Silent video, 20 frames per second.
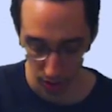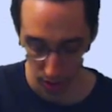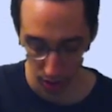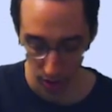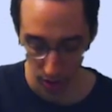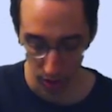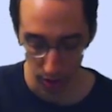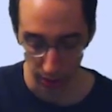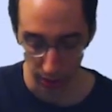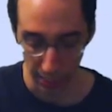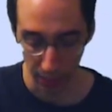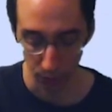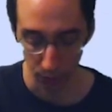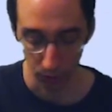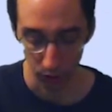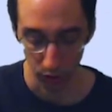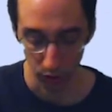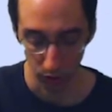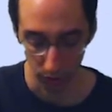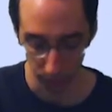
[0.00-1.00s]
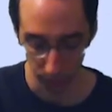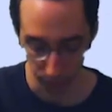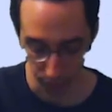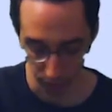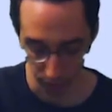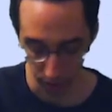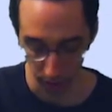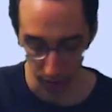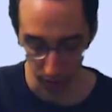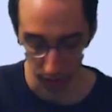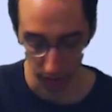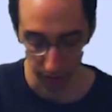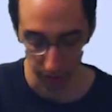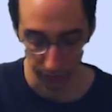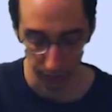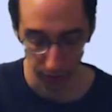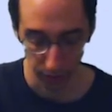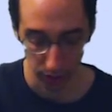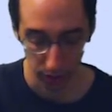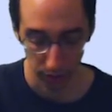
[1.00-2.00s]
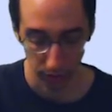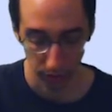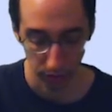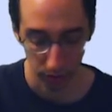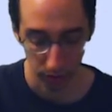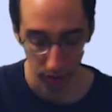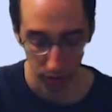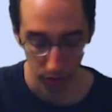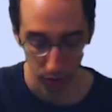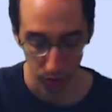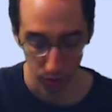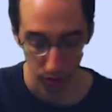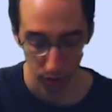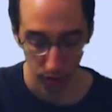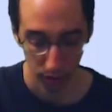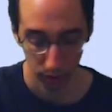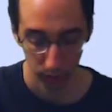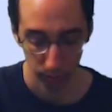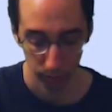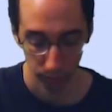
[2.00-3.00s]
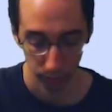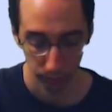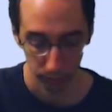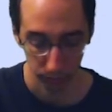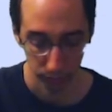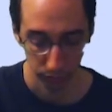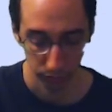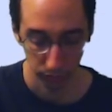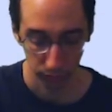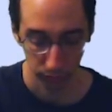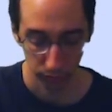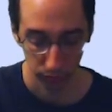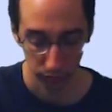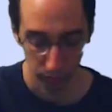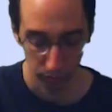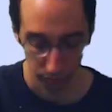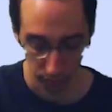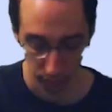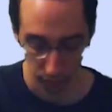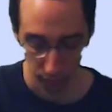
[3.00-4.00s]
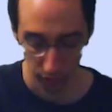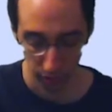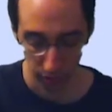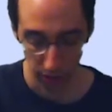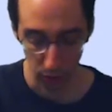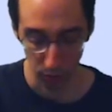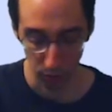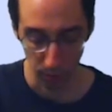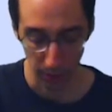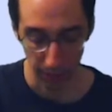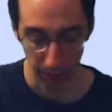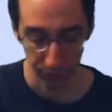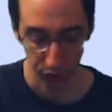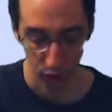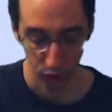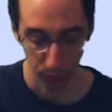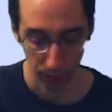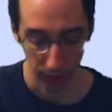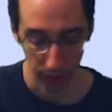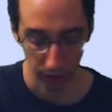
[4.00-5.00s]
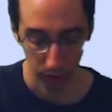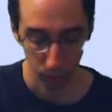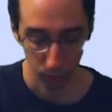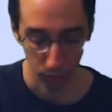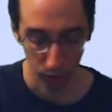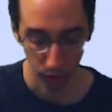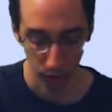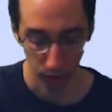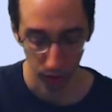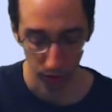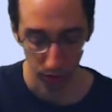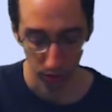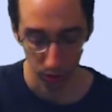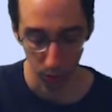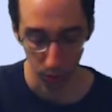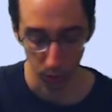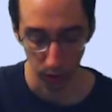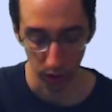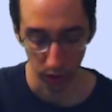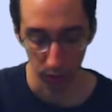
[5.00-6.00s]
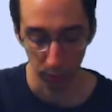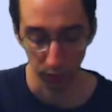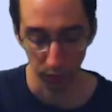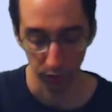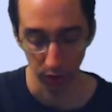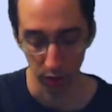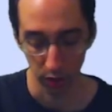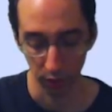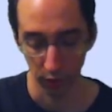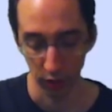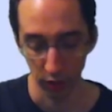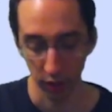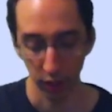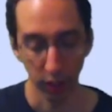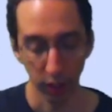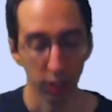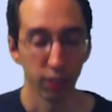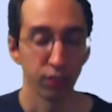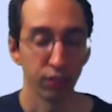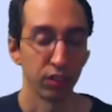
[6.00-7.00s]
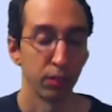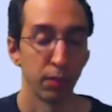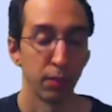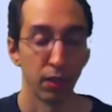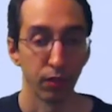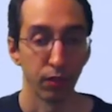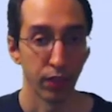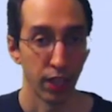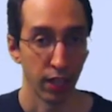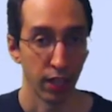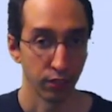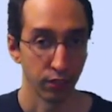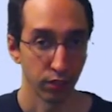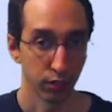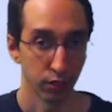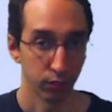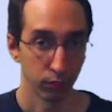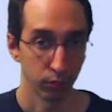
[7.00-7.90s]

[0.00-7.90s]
Now it could invite 7th line territory that we may have to go back and reduce, so we need to be very, very careful about that.